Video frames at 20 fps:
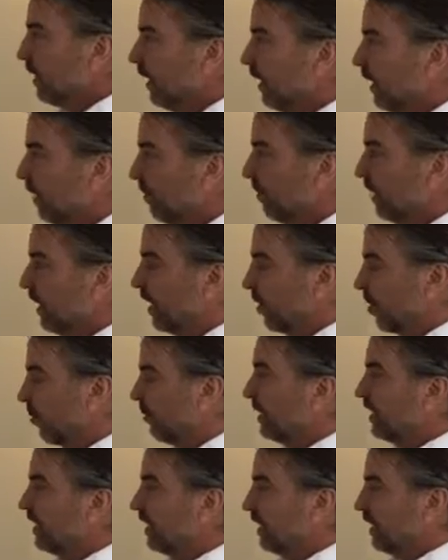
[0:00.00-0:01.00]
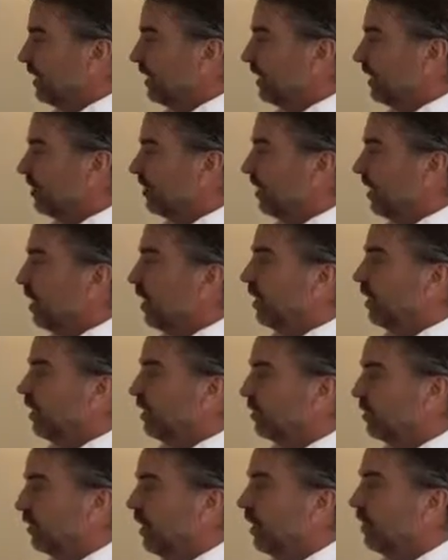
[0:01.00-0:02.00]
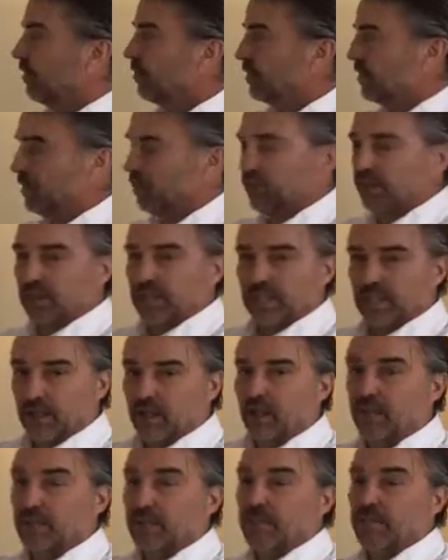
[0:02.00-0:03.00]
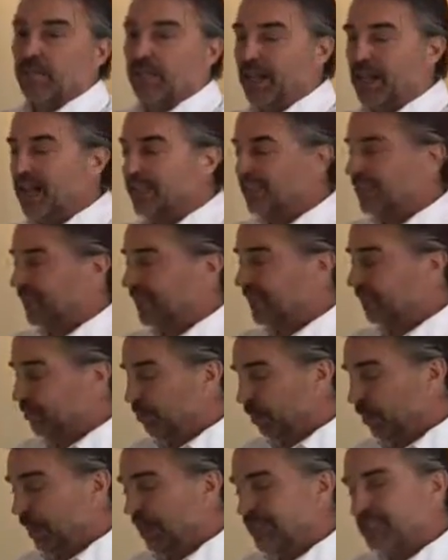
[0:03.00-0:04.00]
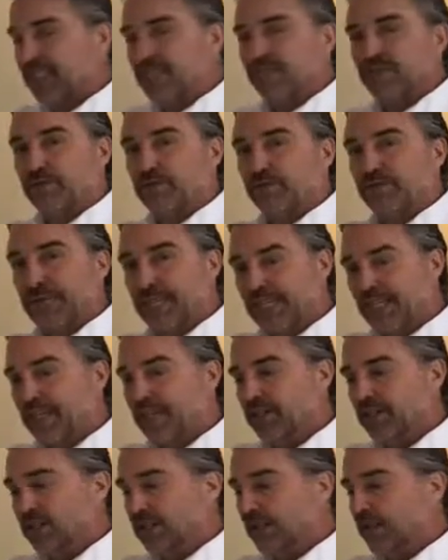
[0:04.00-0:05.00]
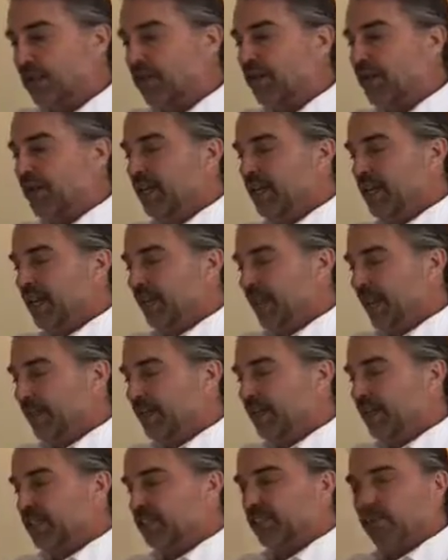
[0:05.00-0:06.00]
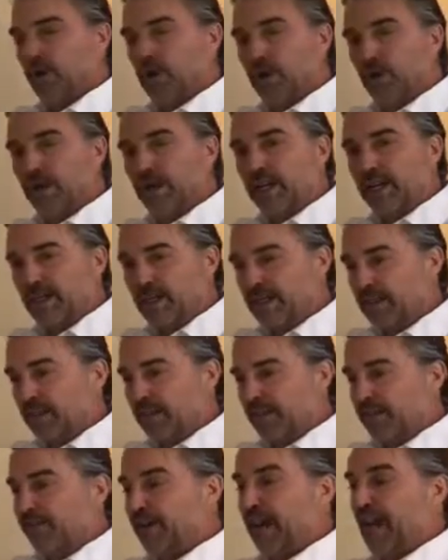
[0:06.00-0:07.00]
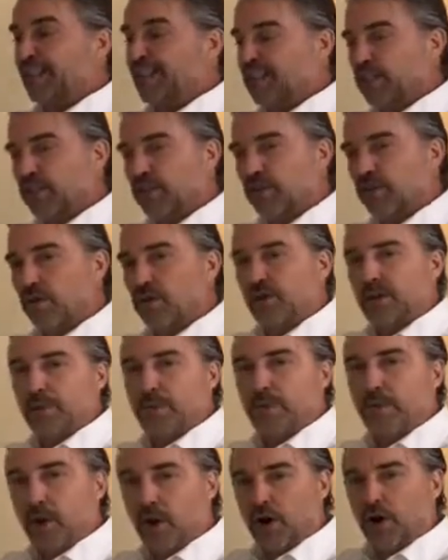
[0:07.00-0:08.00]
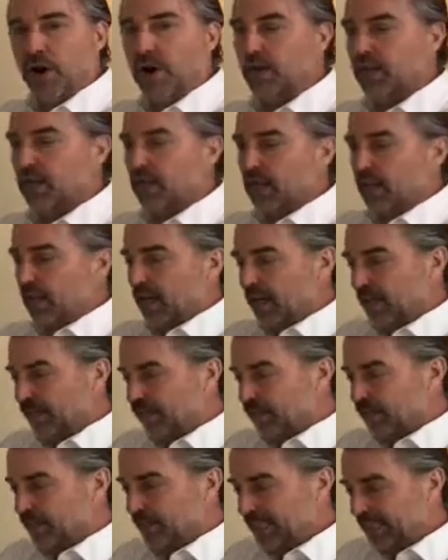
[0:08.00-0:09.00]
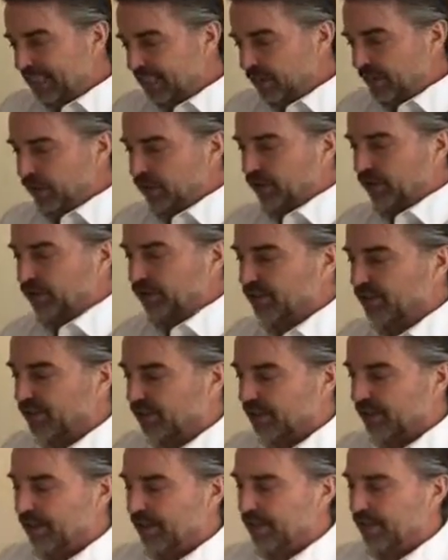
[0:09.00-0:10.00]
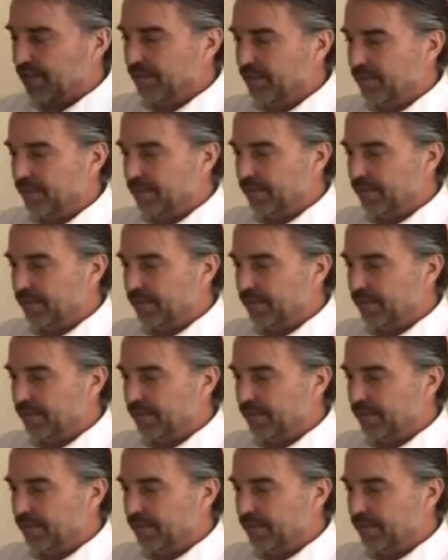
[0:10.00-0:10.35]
um, increasingly, there's uh, there's other materials, largely plastics, and plastics for many years now have been growing the, the fastest growing part of the materials uh,